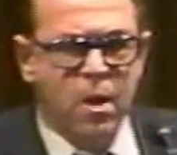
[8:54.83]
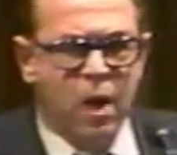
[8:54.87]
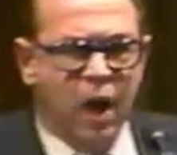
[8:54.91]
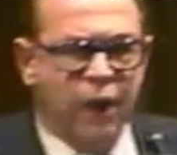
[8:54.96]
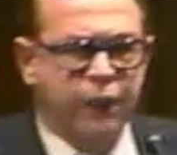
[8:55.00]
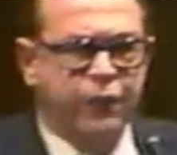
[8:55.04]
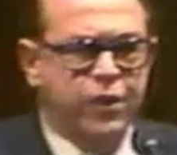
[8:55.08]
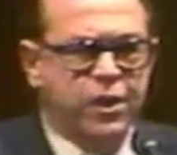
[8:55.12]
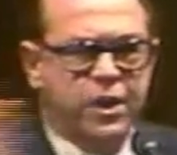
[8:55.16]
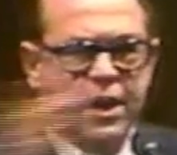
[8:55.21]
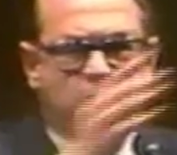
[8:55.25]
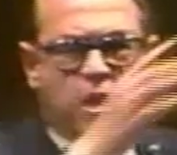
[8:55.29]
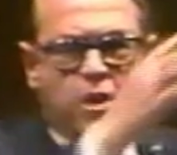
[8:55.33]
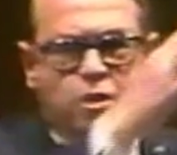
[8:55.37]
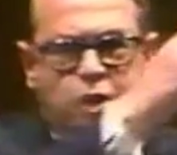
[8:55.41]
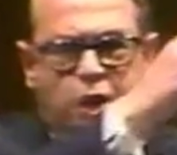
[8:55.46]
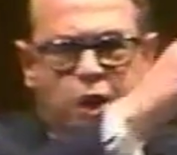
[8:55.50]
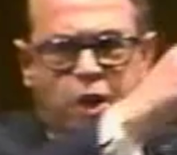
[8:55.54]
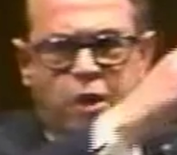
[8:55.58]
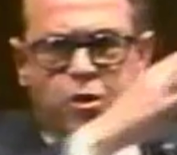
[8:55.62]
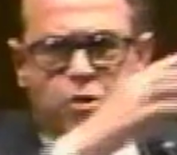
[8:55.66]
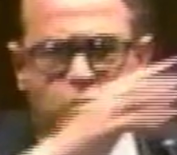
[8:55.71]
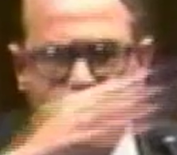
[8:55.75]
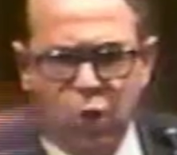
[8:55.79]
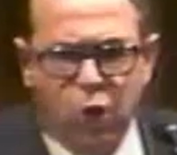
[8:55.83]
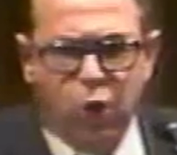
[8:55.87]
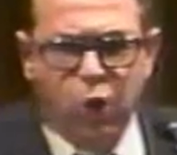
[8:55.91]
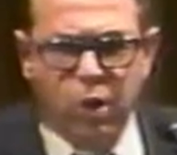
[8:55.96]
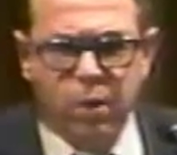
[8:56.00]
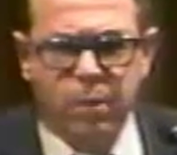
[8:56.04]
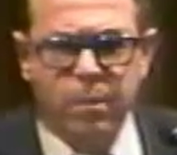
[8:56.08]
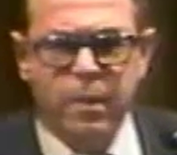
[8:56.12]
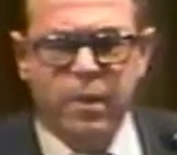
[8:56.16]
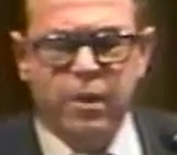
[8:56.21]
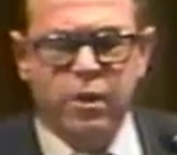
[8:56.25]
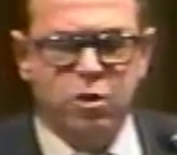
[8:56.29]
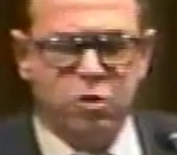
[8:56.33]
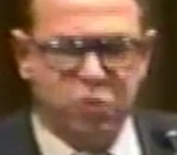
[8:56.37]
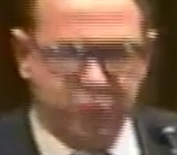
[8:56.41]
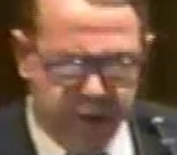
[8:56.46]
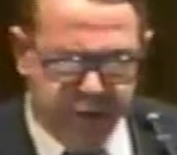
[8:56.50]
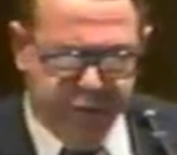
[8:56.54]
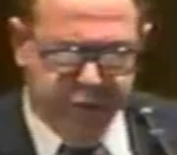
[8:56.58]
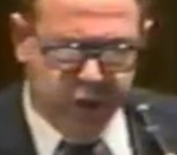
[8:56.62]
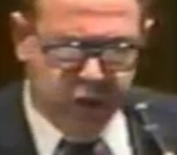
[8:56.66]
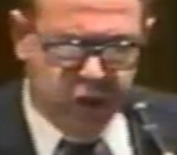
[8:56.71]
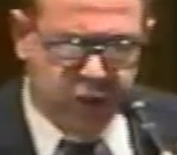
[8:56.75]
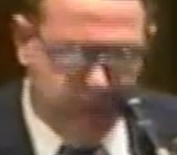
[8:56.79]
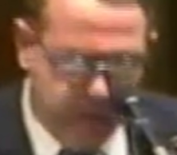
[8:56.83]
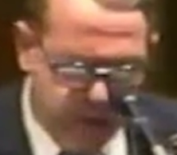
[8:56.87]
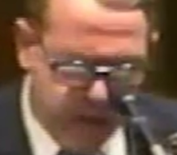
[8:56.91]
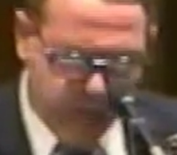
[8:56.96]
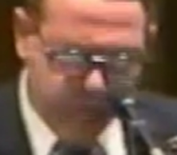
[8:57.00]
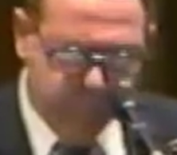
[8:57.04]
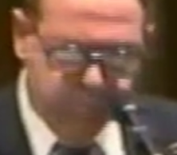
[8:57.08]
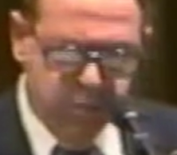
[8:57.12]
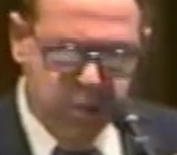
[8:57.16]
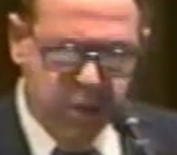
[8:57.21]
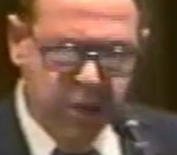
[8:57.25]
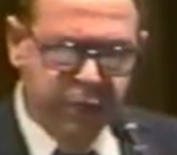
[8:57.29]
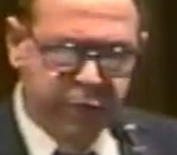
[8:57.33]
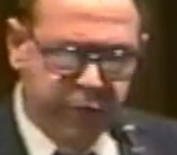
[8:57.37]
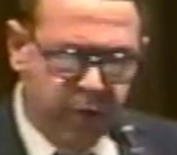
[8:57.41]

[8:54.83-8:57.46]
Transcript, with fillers: of the guillotine sword severed his head